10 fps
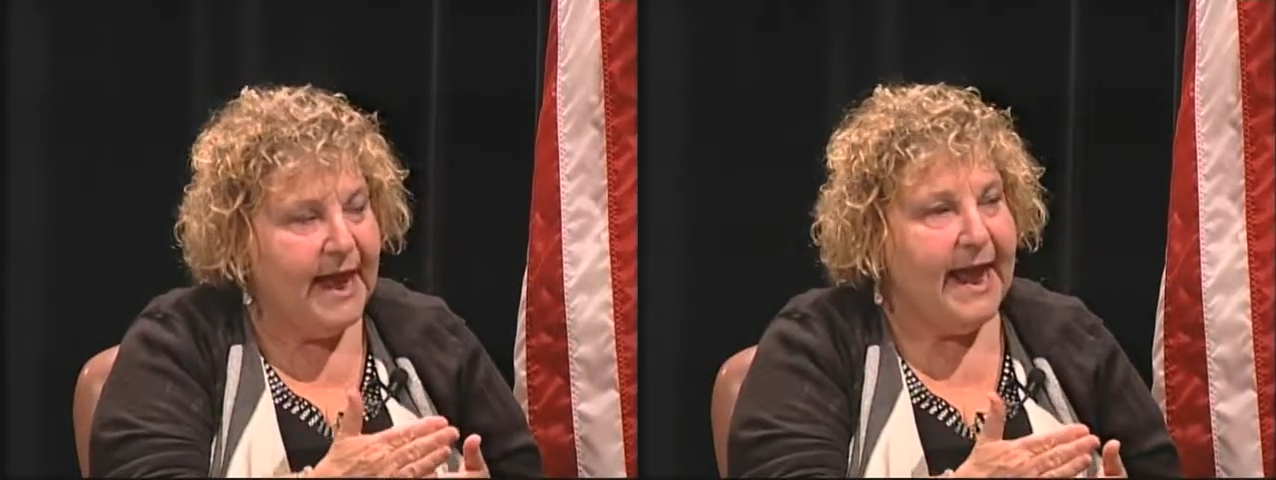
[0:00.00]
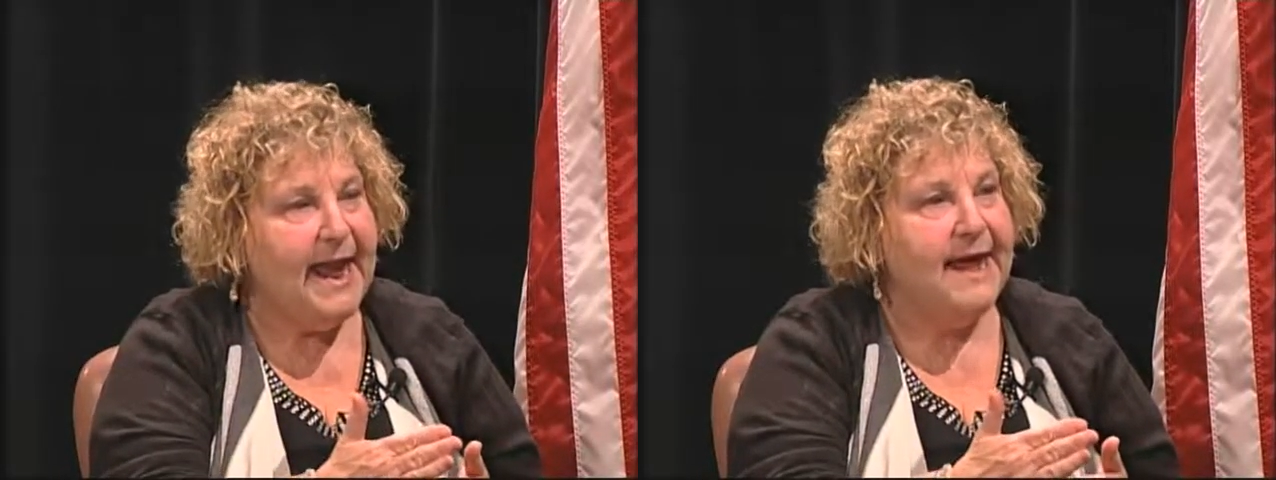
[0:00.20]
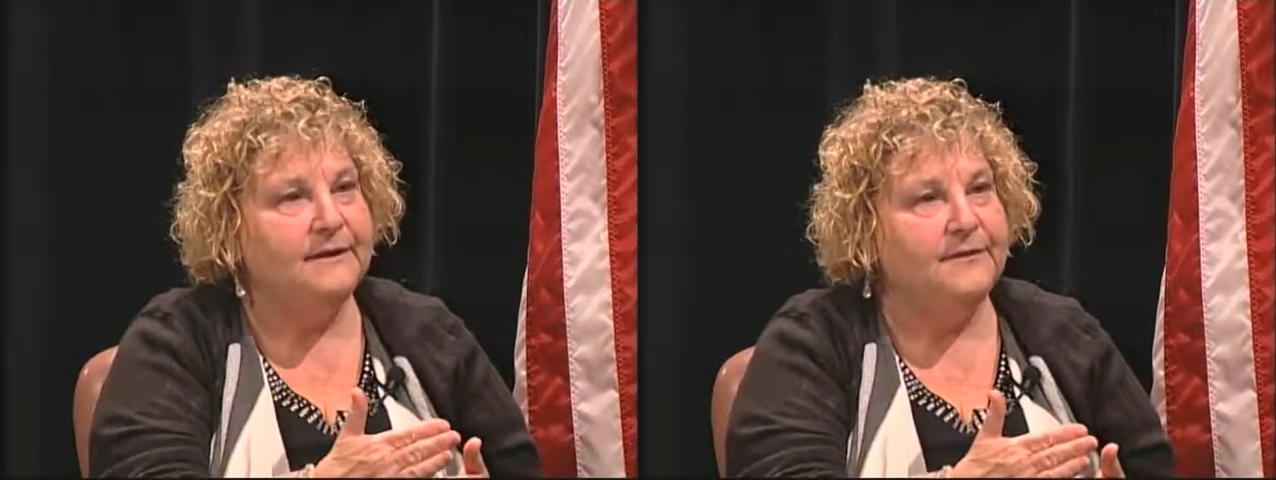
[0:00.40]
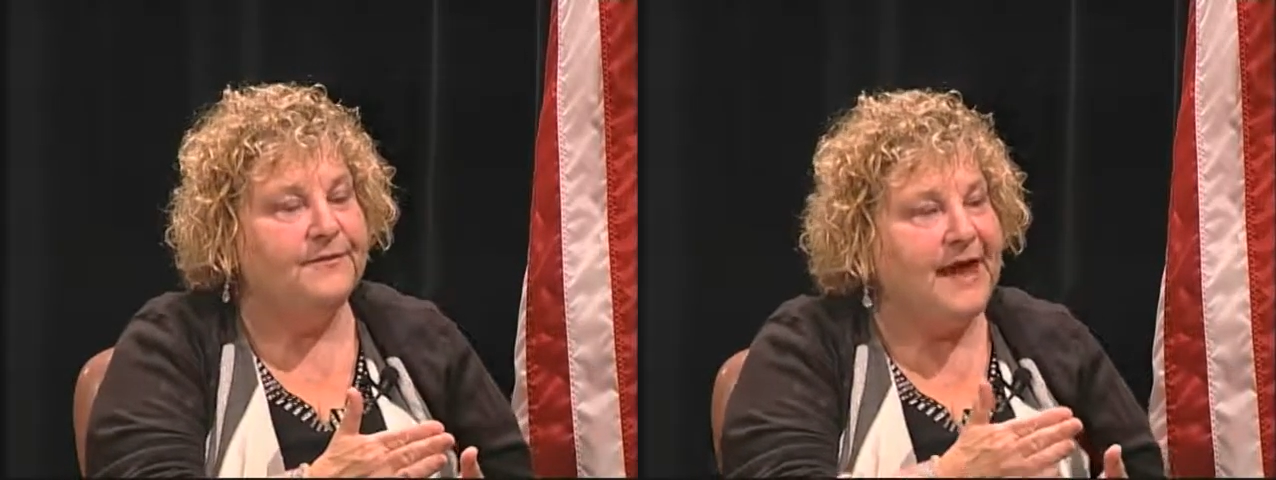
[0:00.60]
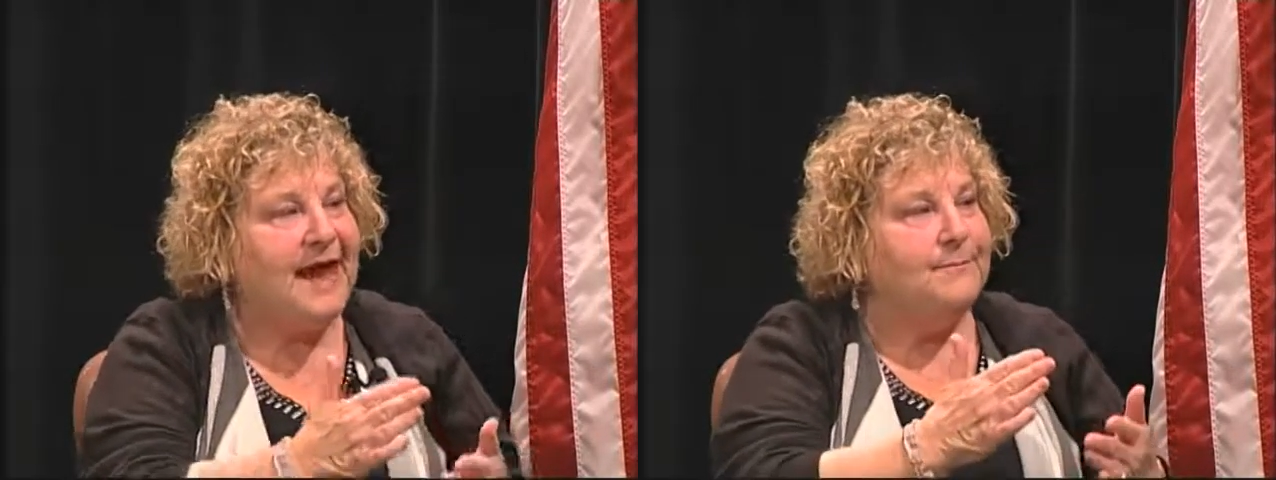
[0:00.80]
And
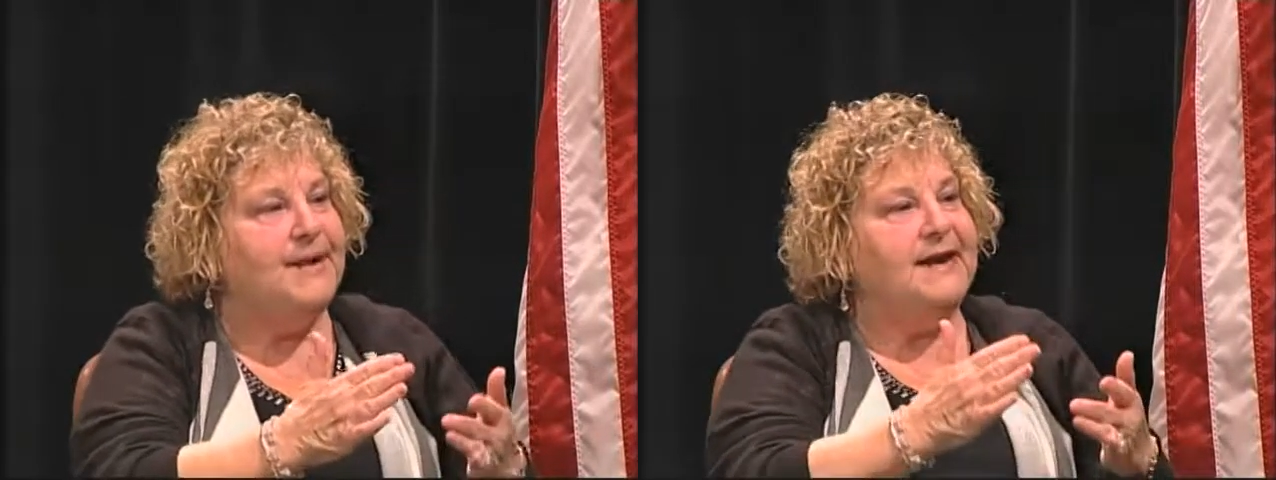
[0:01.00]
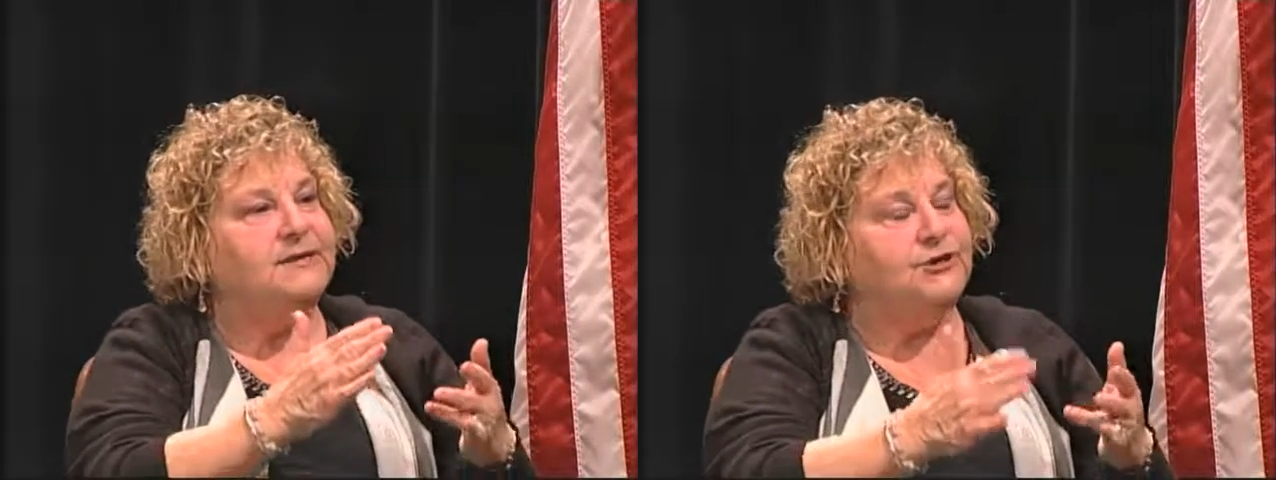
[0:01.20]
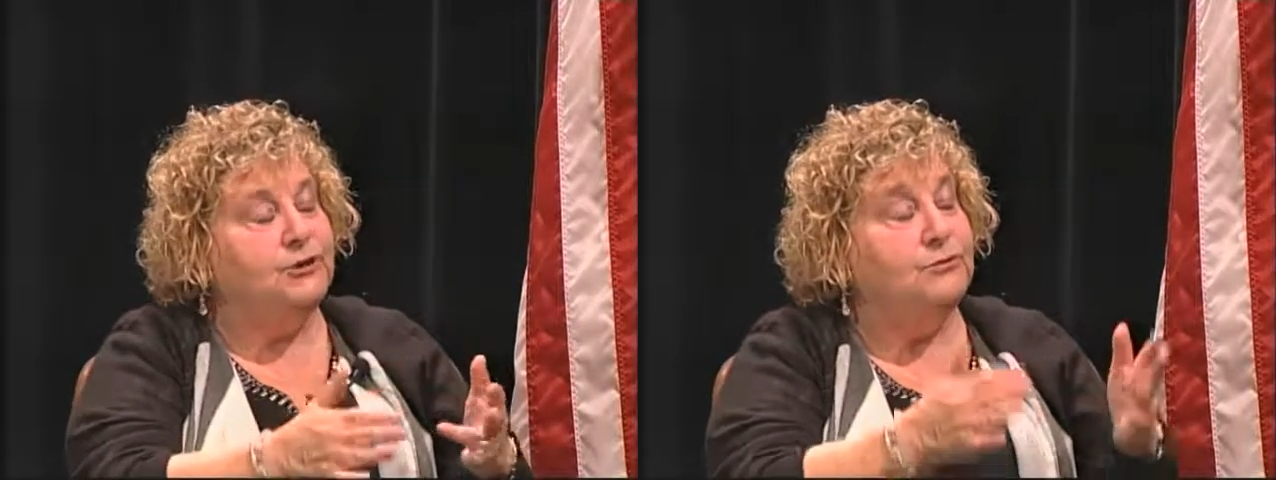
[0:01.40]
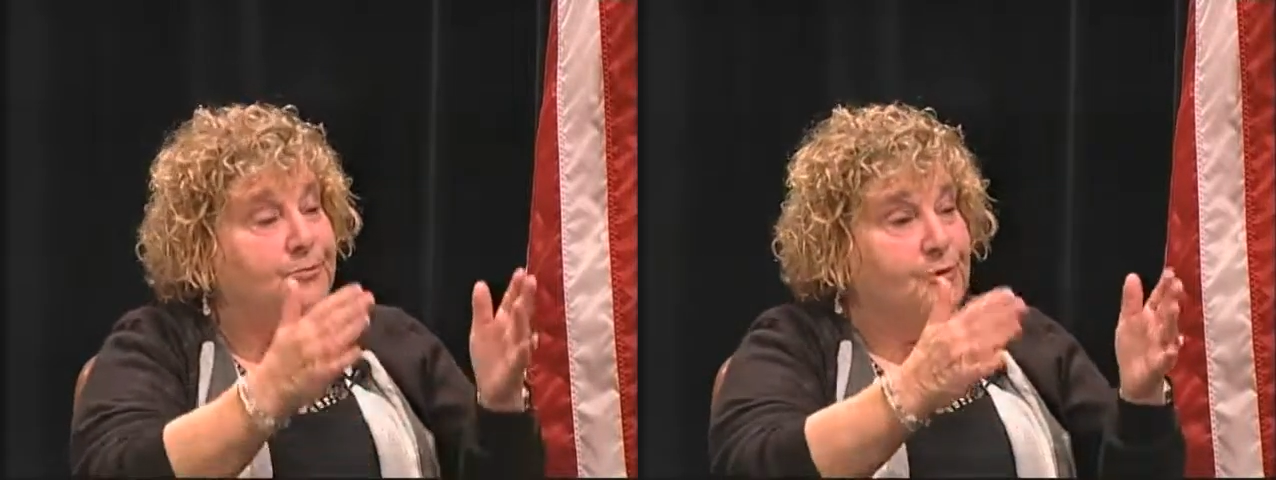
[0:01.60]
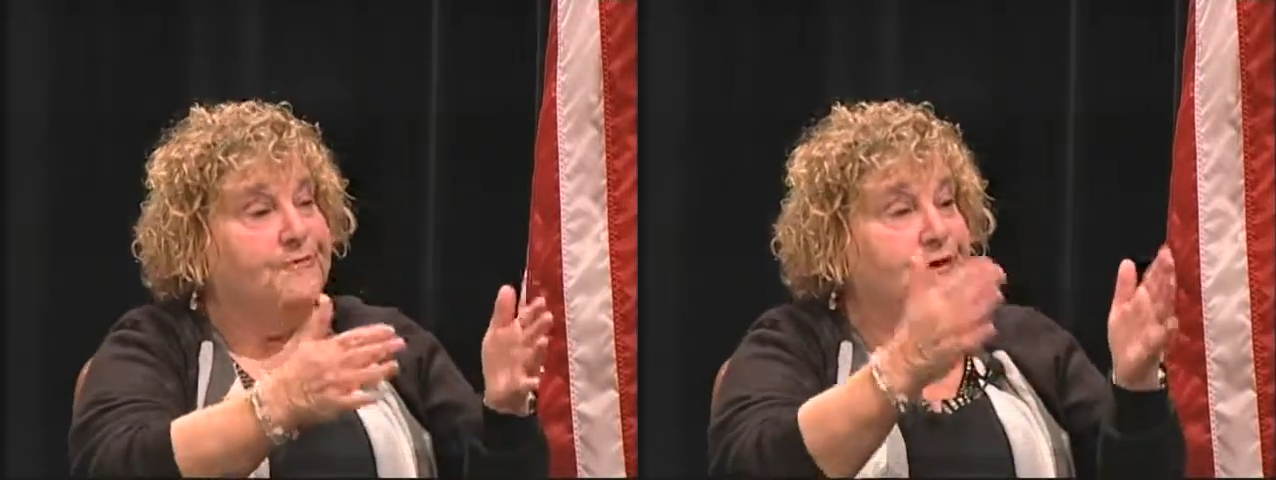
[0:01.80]
that makes you a
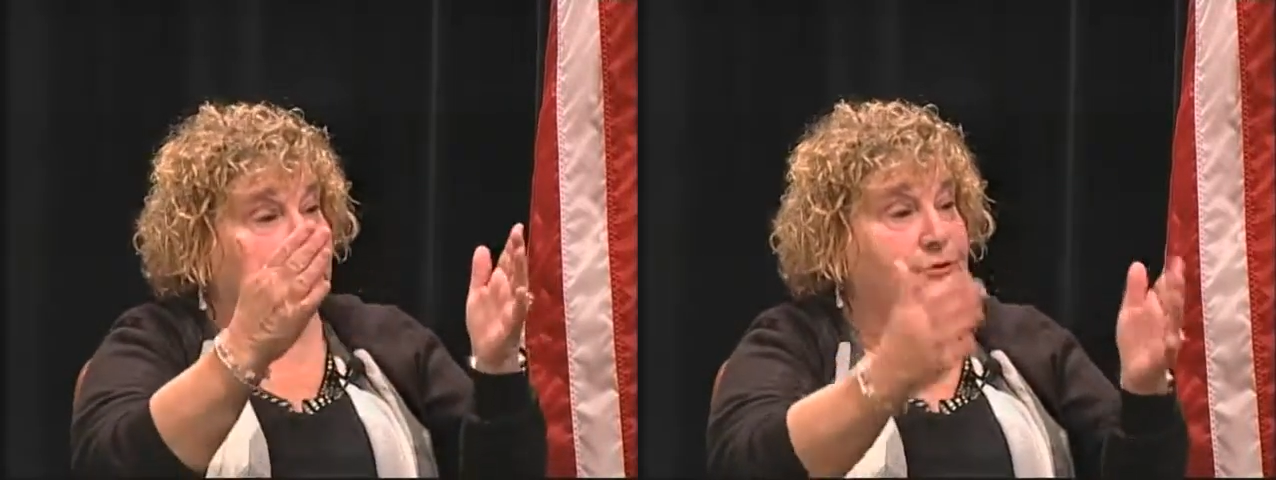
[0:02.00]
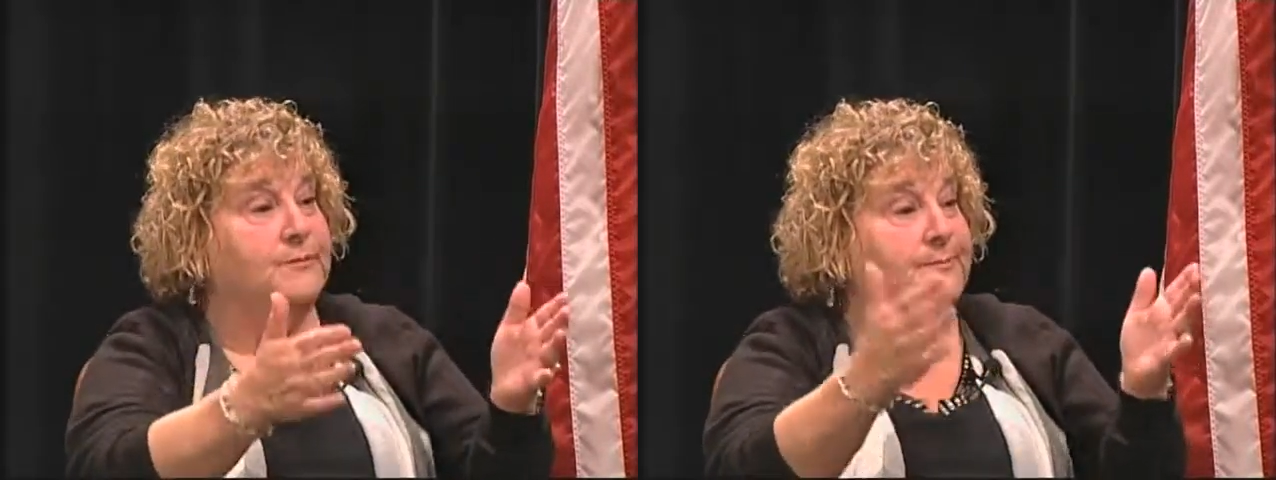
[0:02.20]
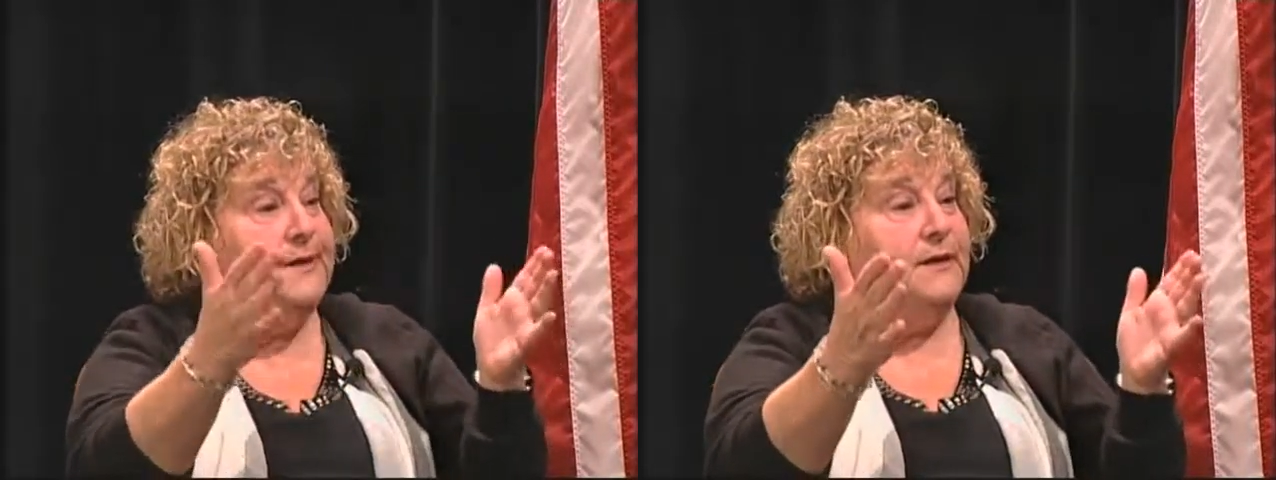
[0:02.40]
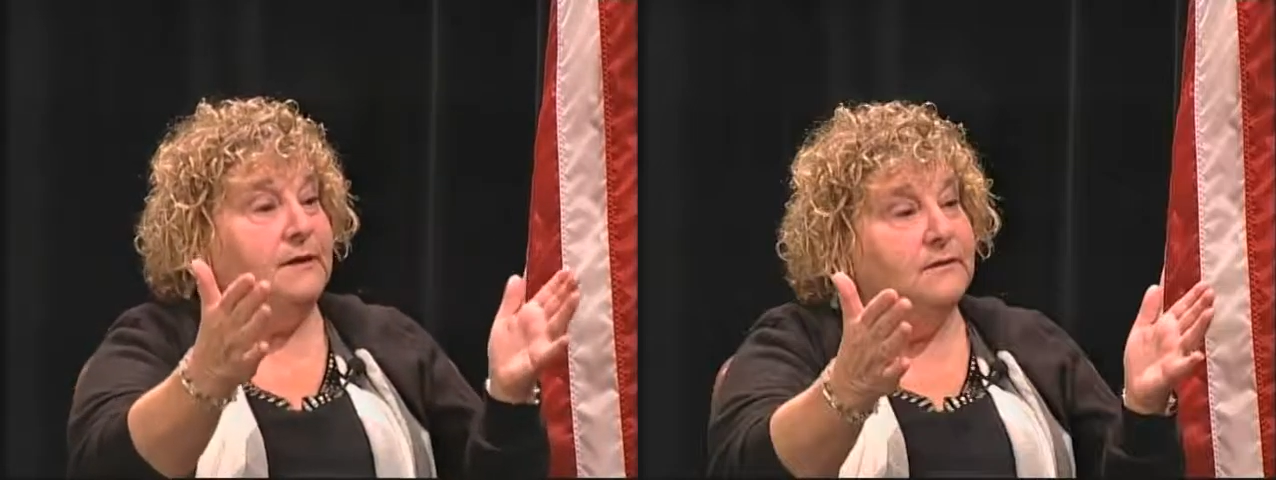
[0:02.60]
perfect human being.